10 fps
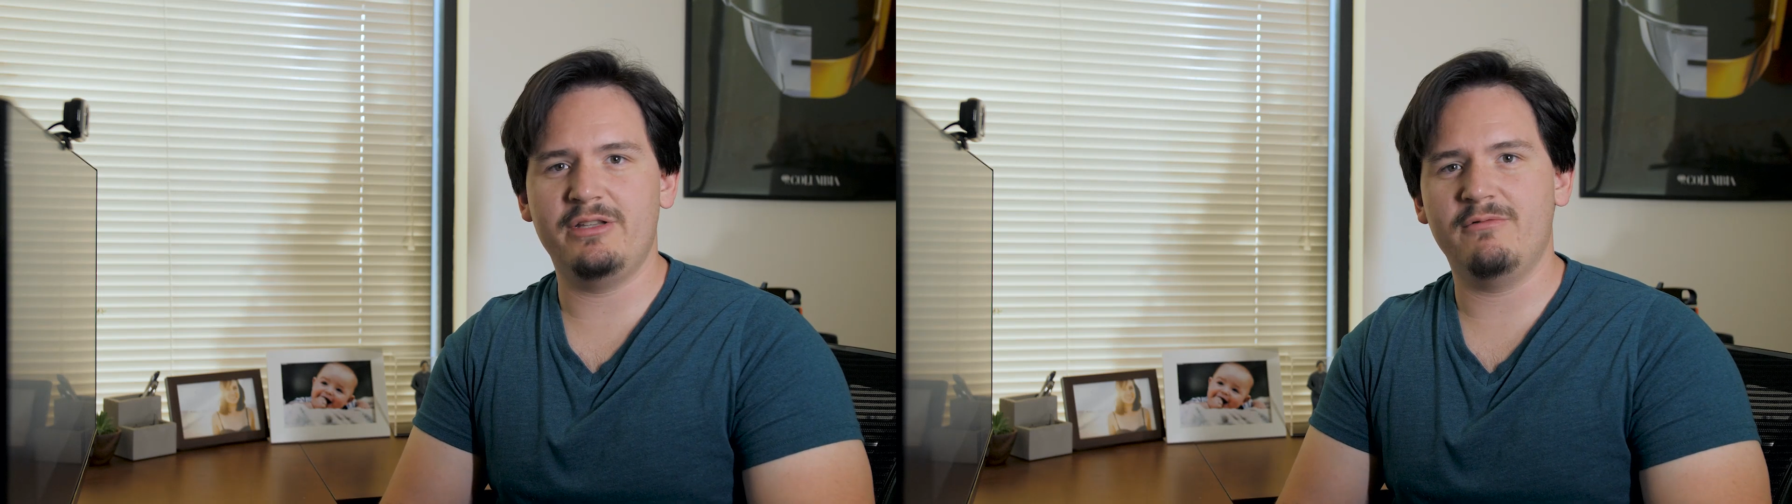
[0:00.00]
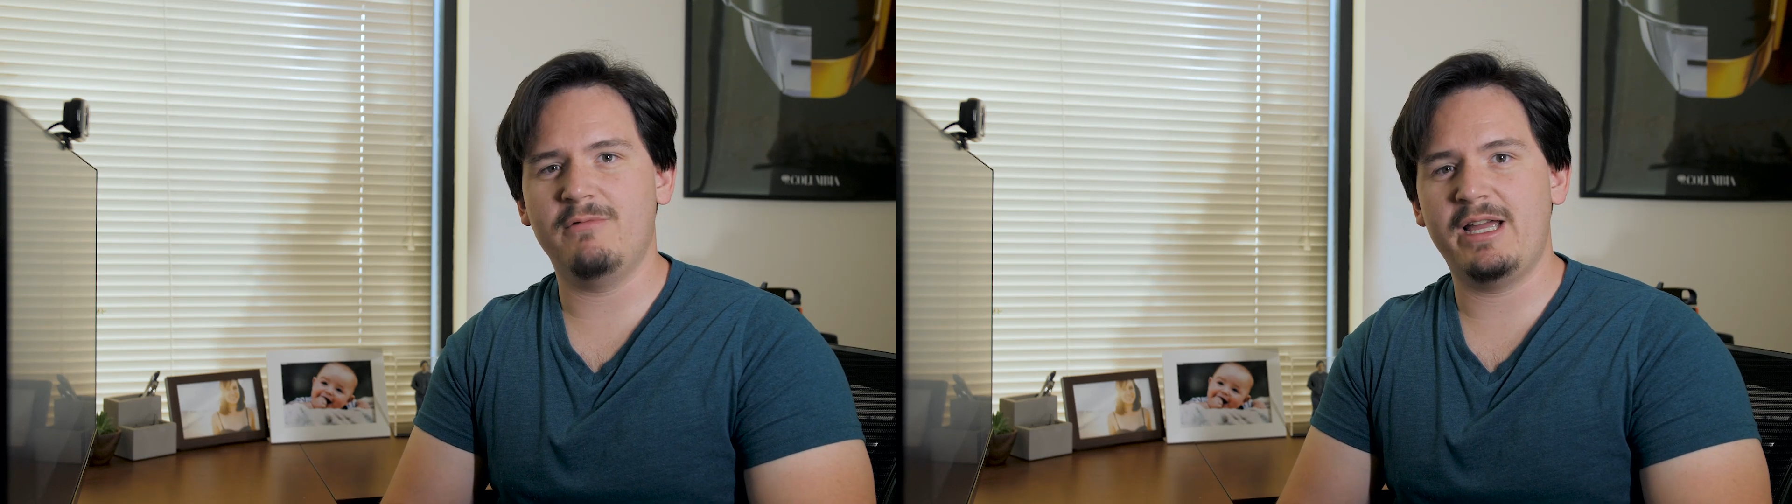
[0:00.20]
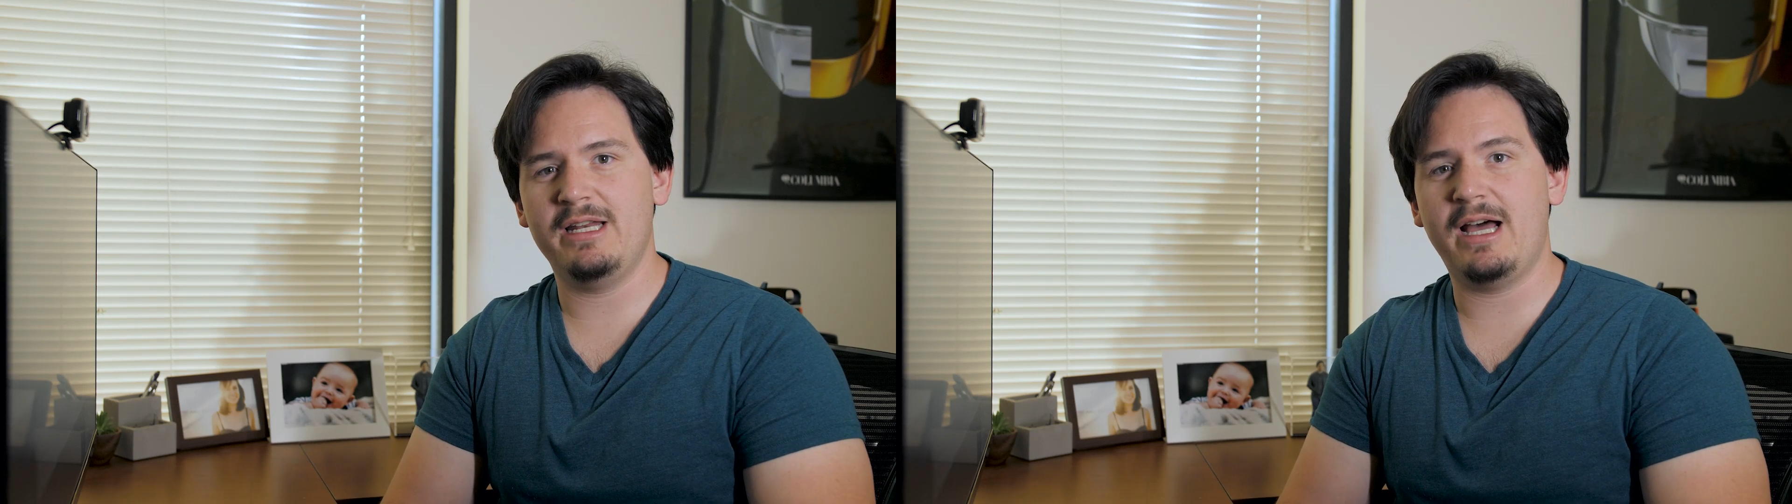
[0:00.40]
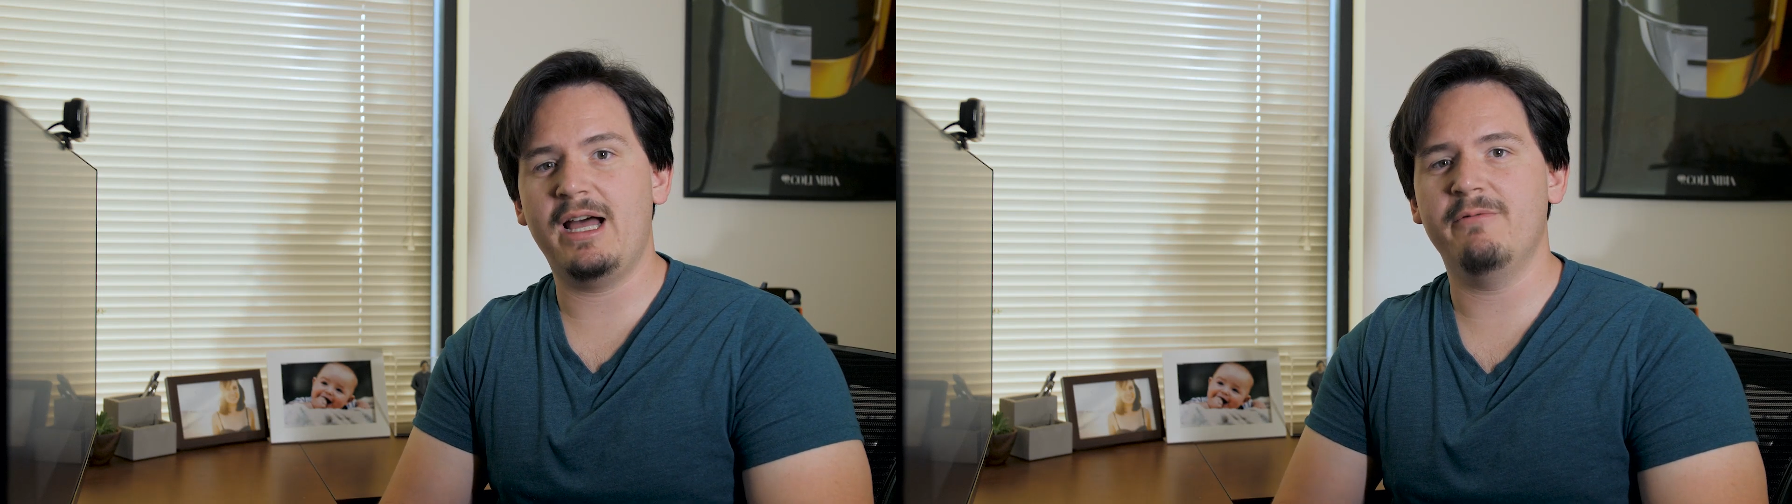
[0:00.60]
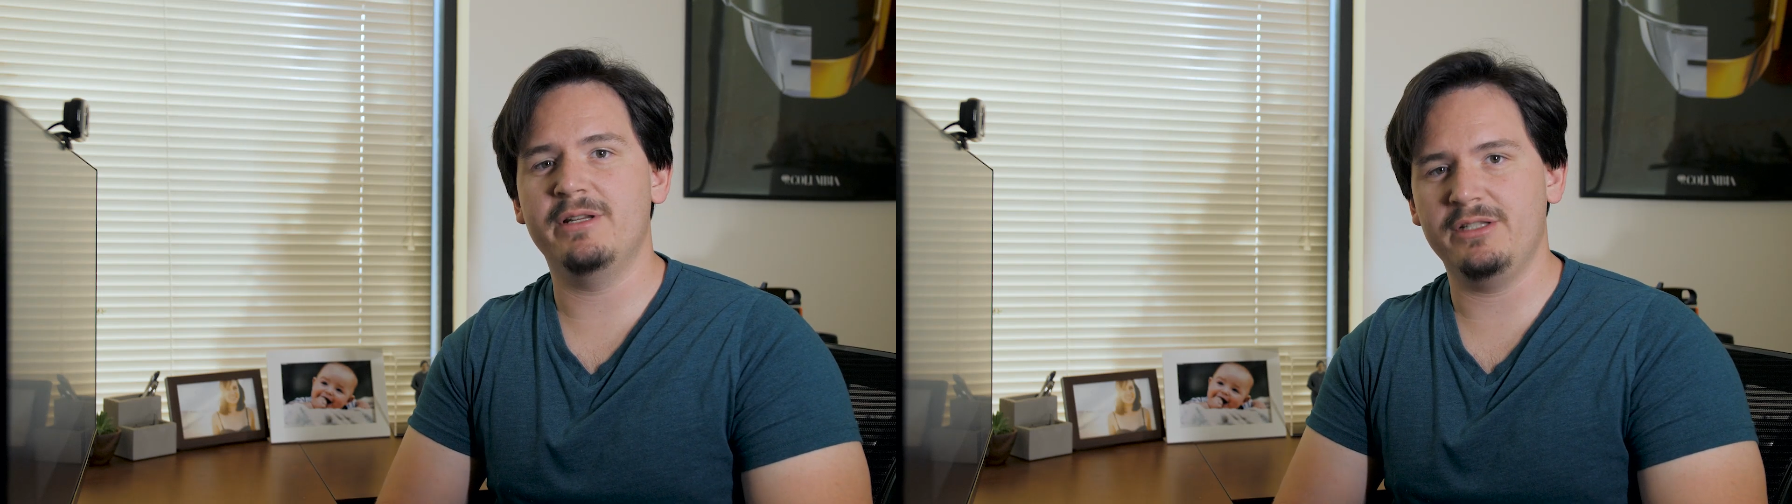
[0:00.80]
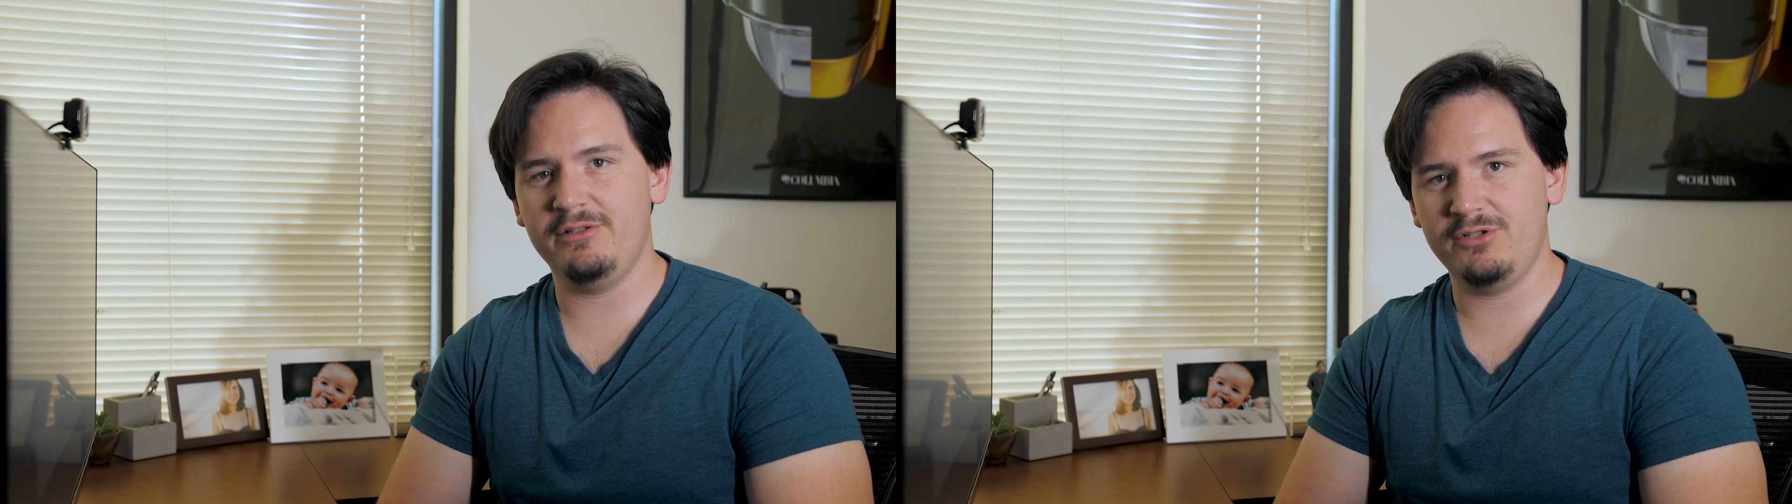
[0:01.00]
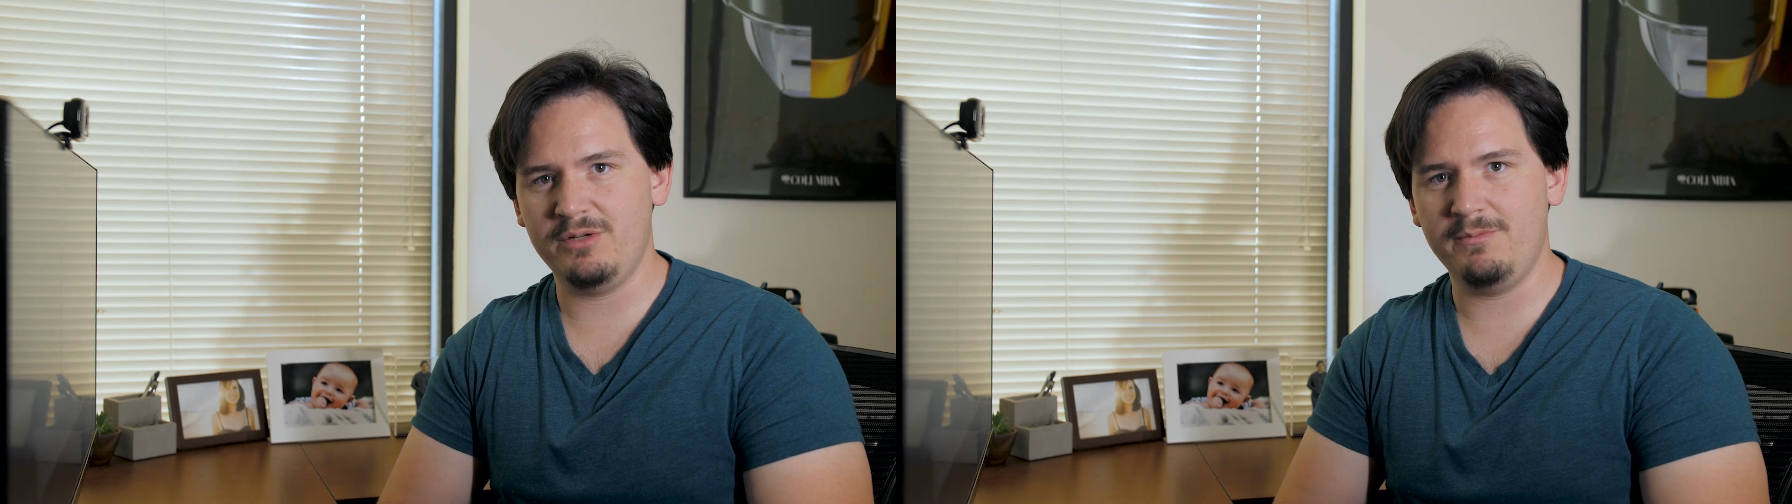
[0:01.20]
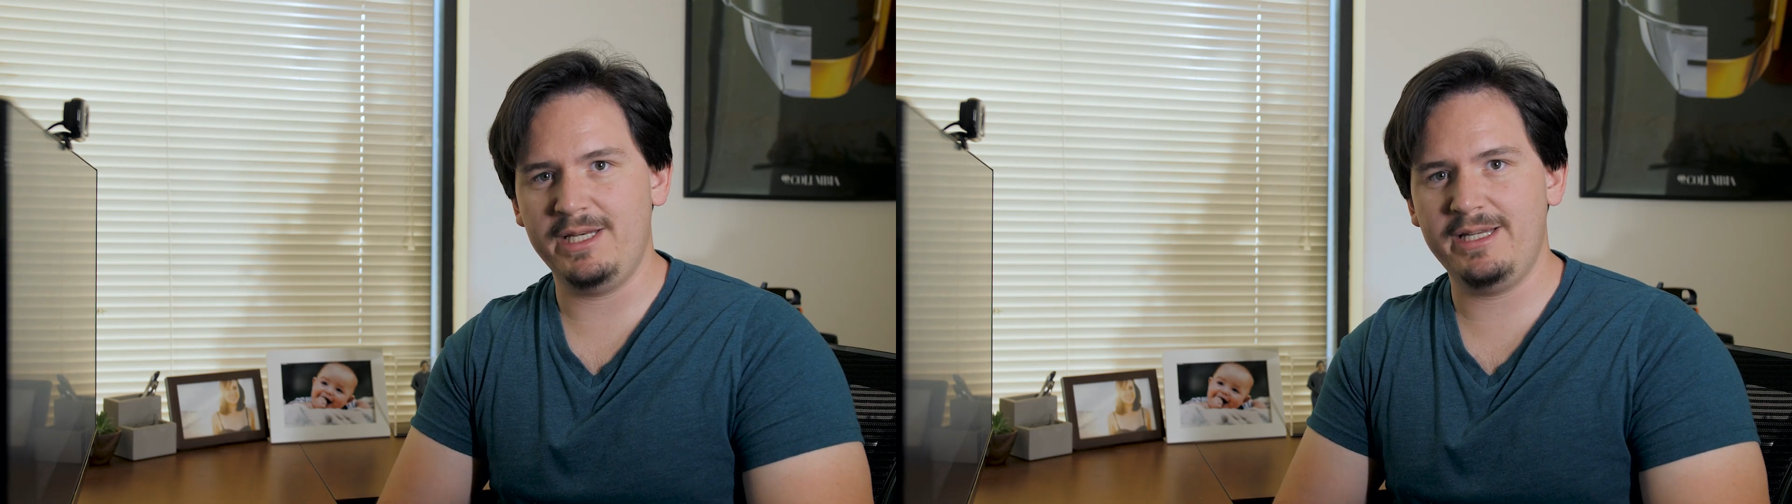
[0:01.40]
to the right high
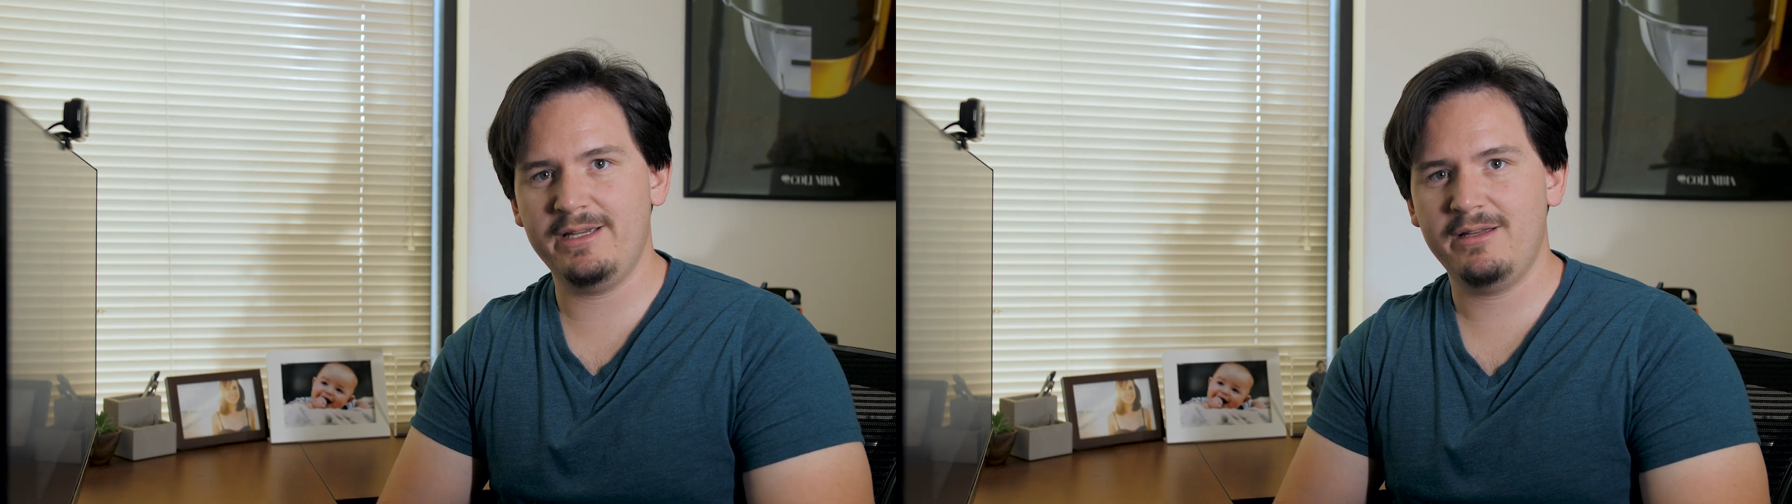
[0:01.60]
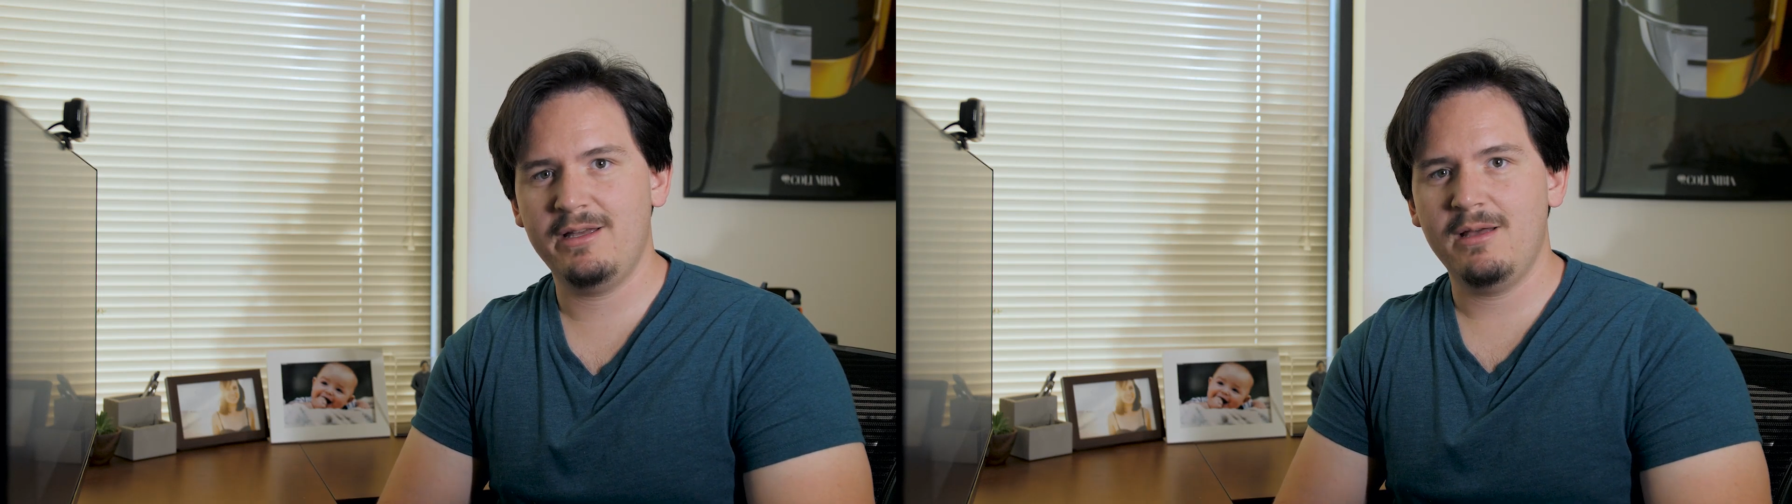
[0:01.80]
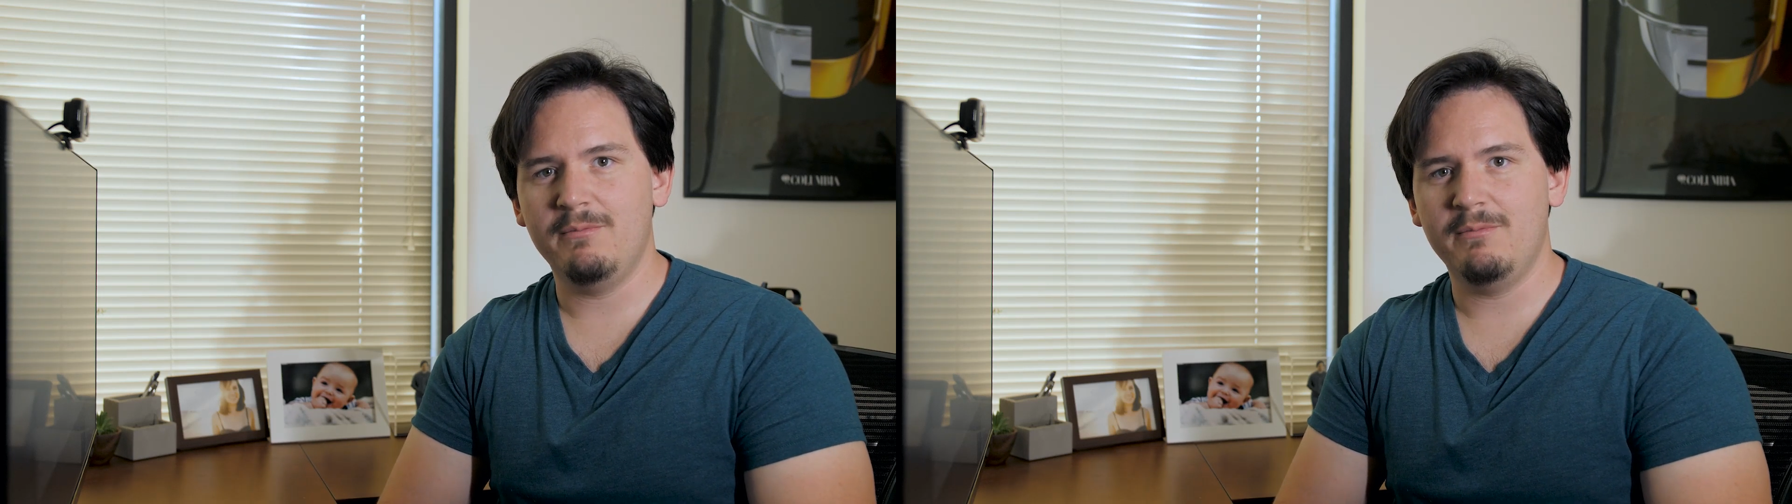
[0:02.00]
resolution media,